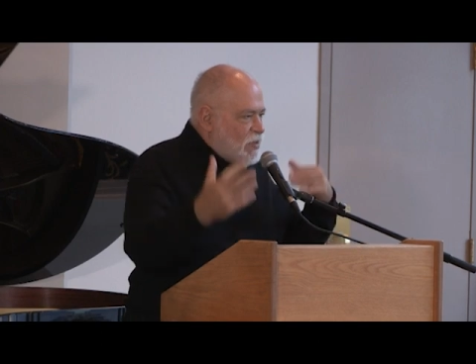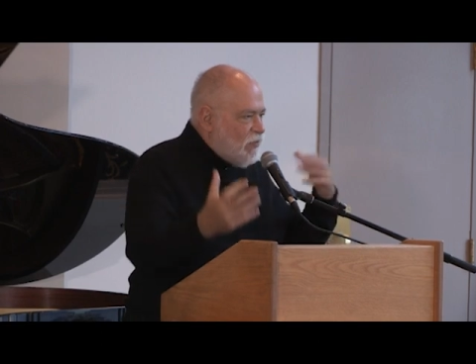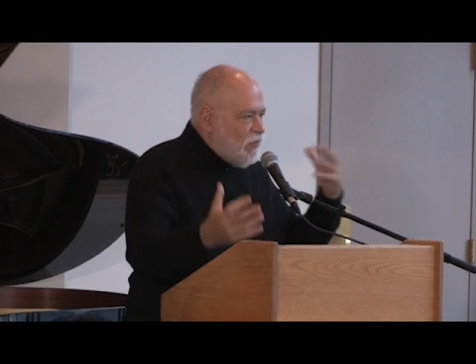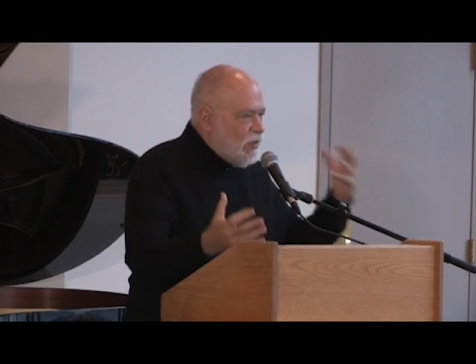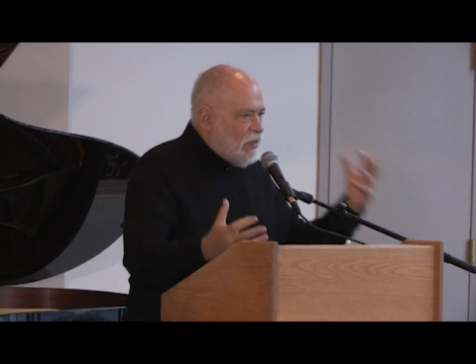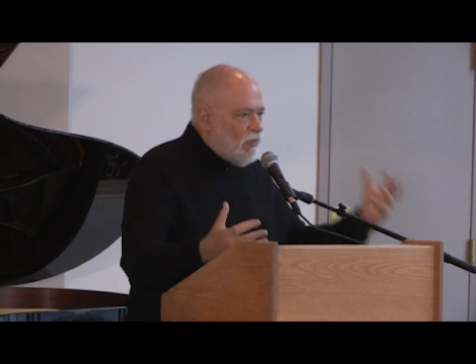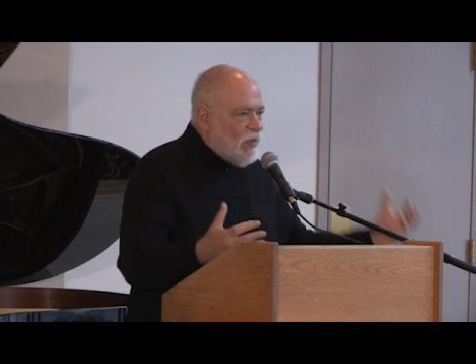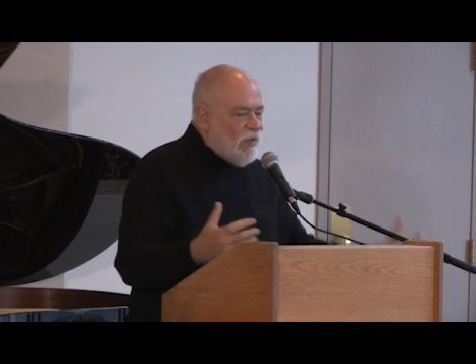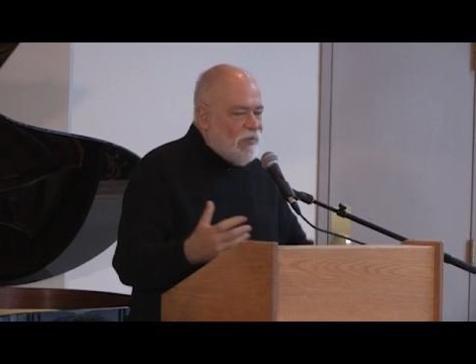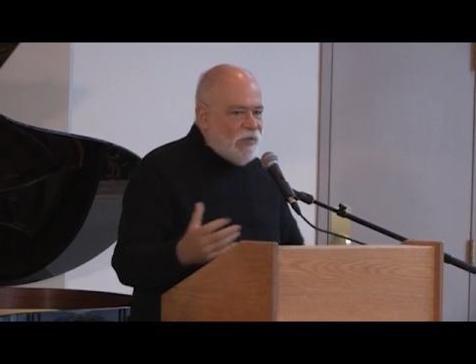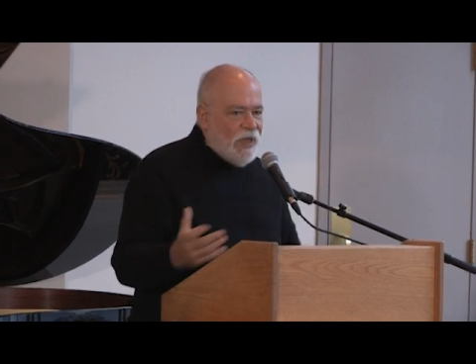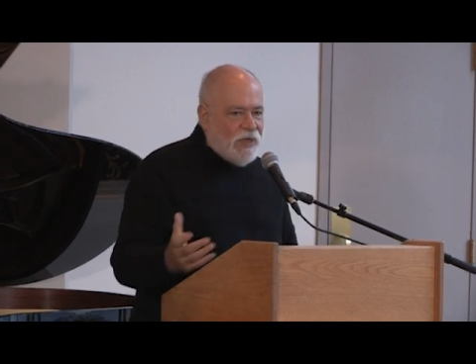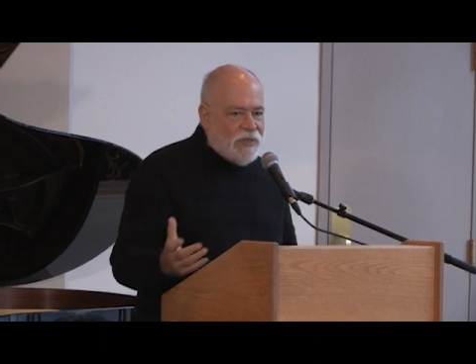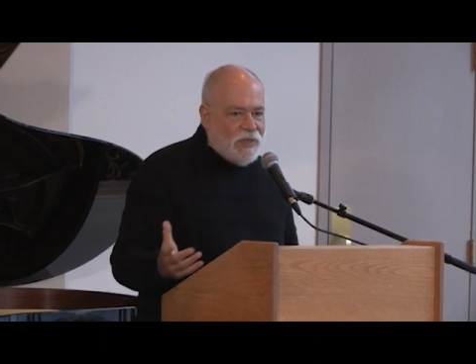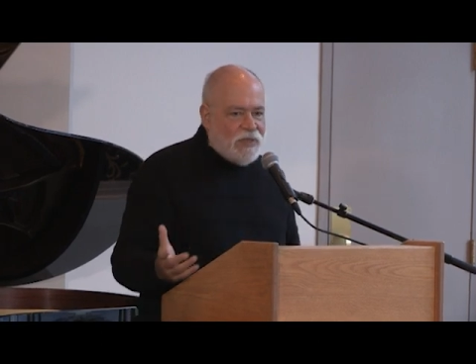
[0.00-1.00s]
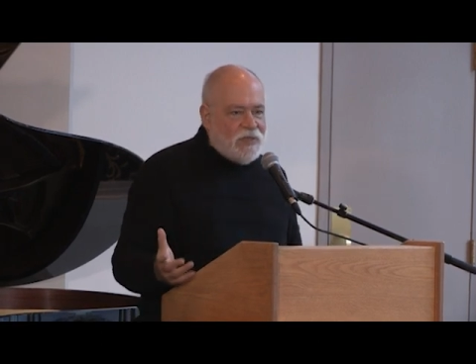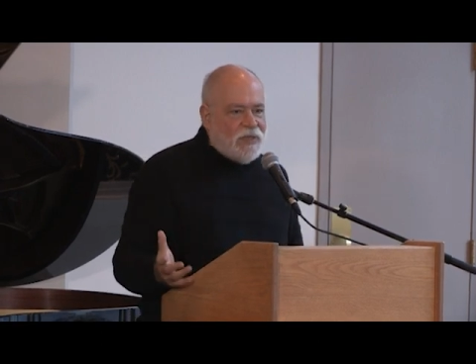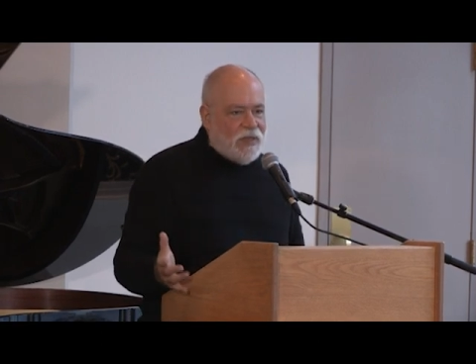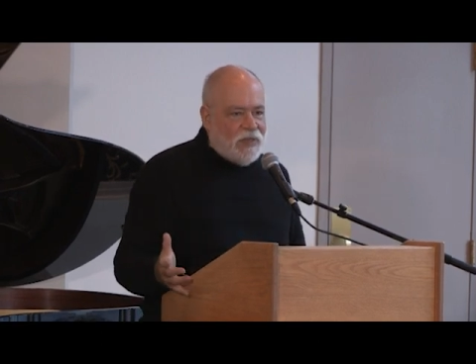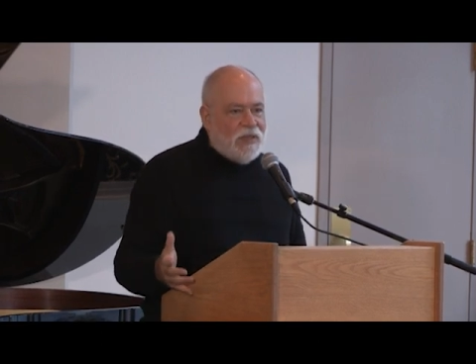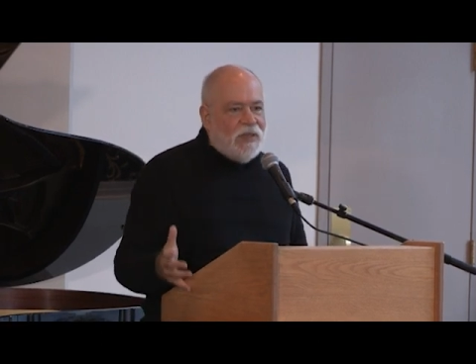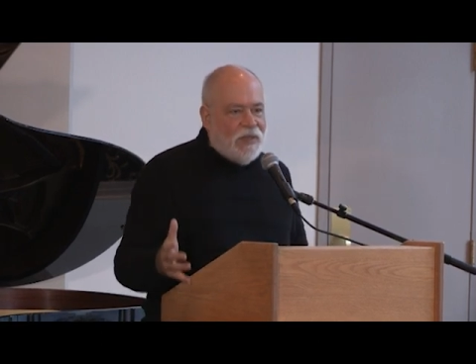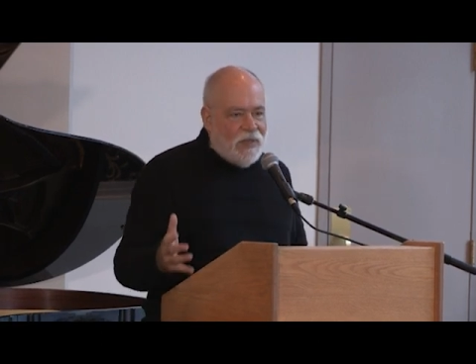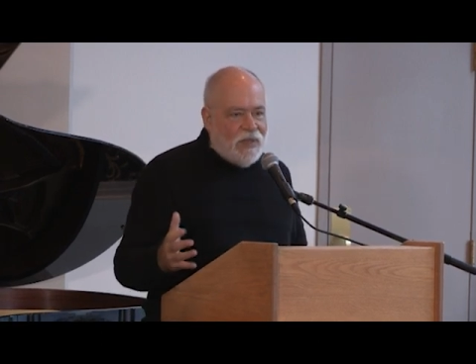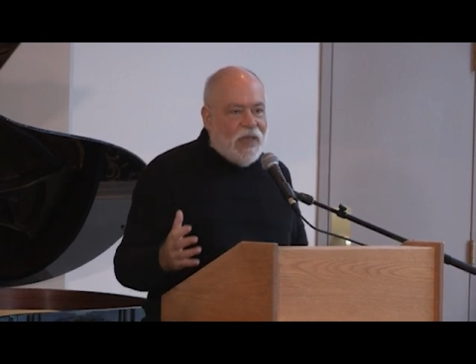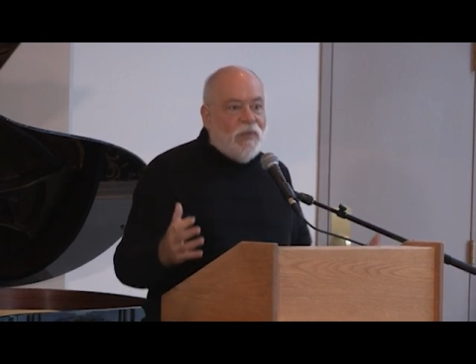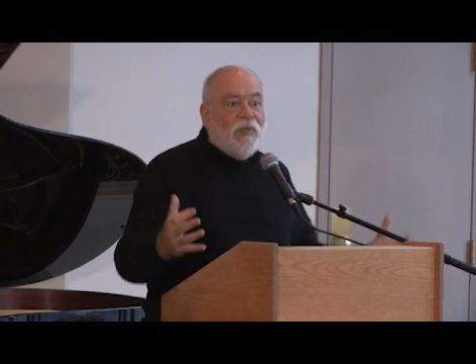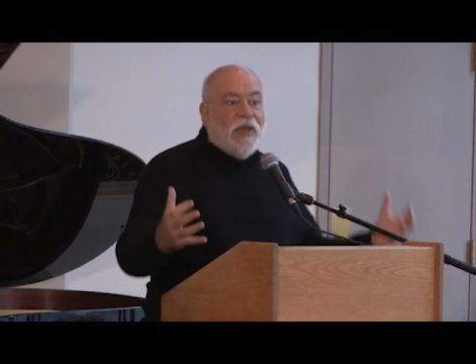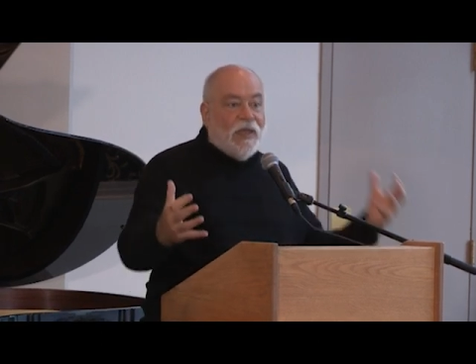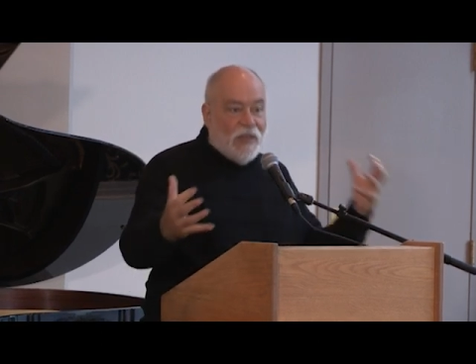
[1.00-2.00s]
of little revelations that
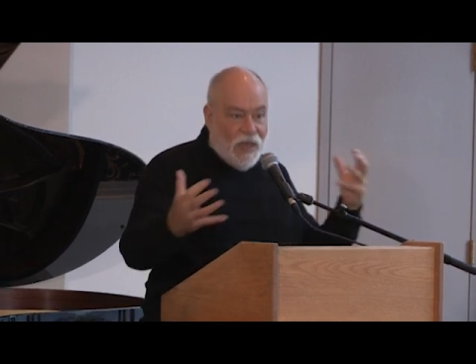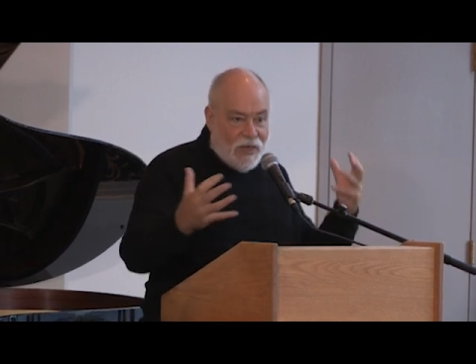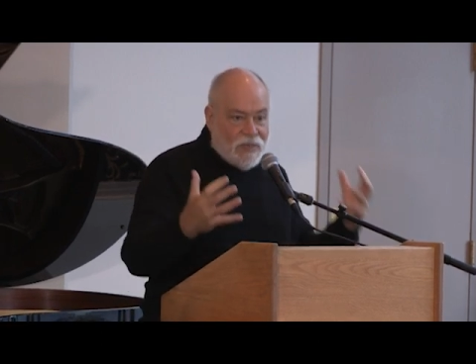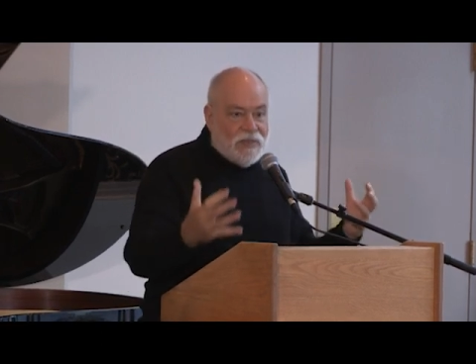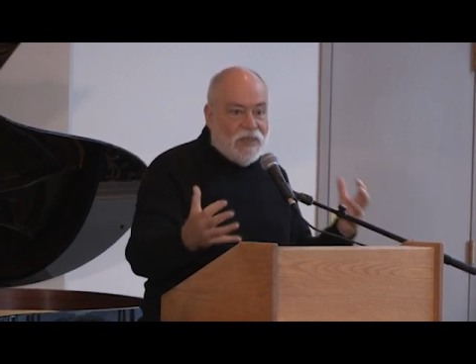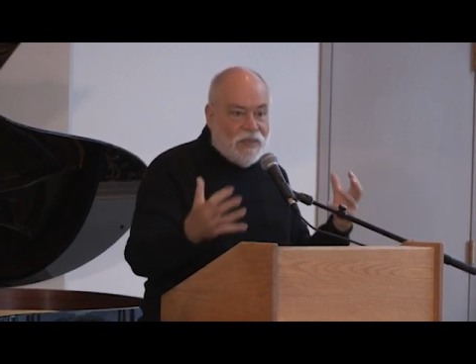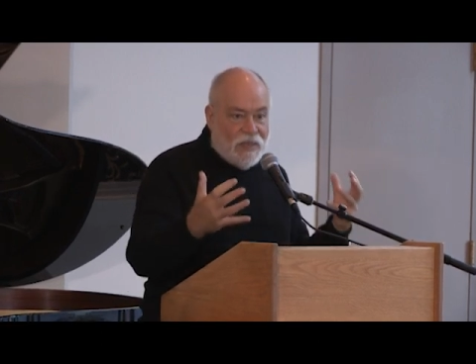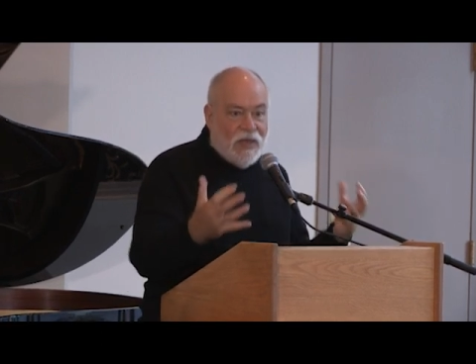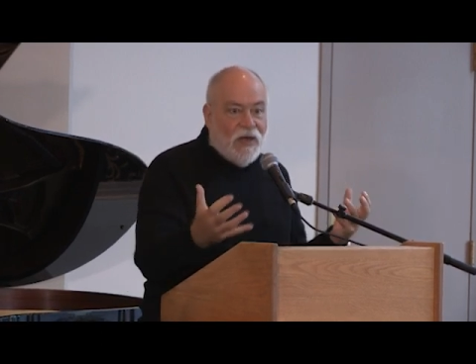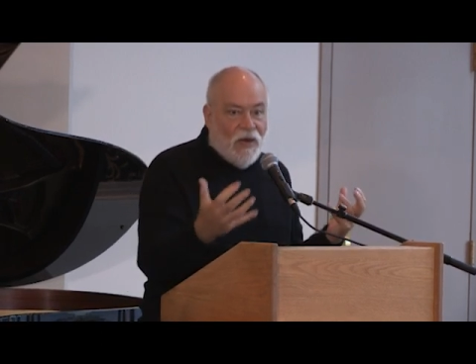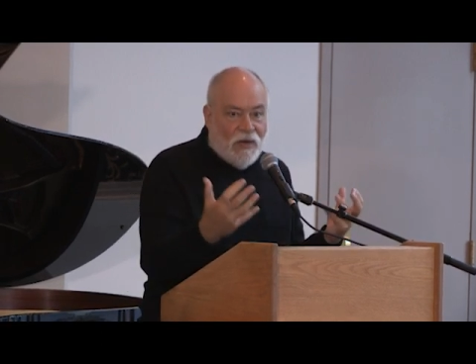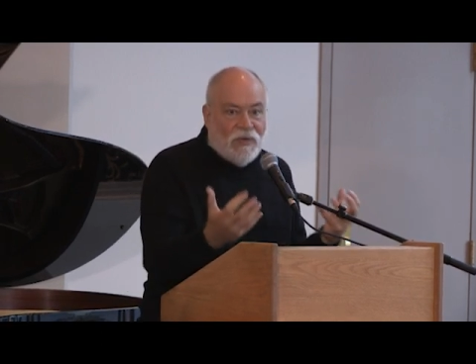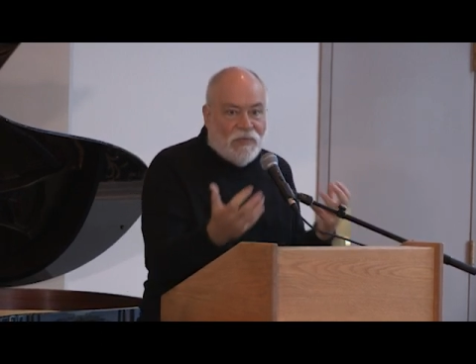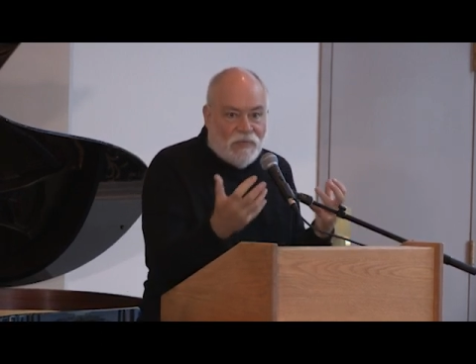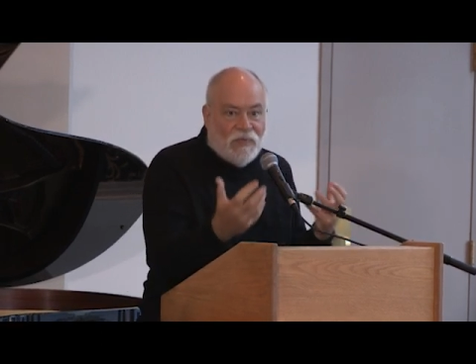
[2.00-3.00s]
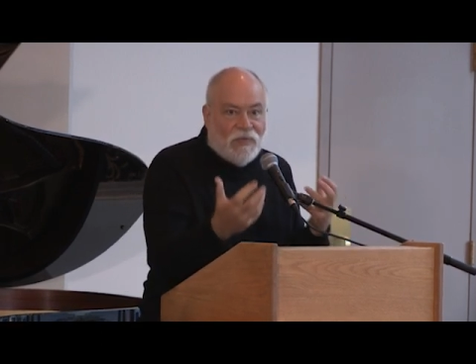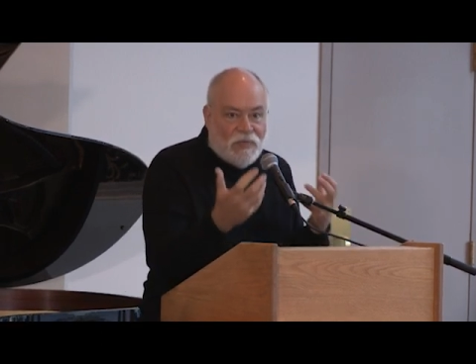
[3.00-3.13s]
they realize that they are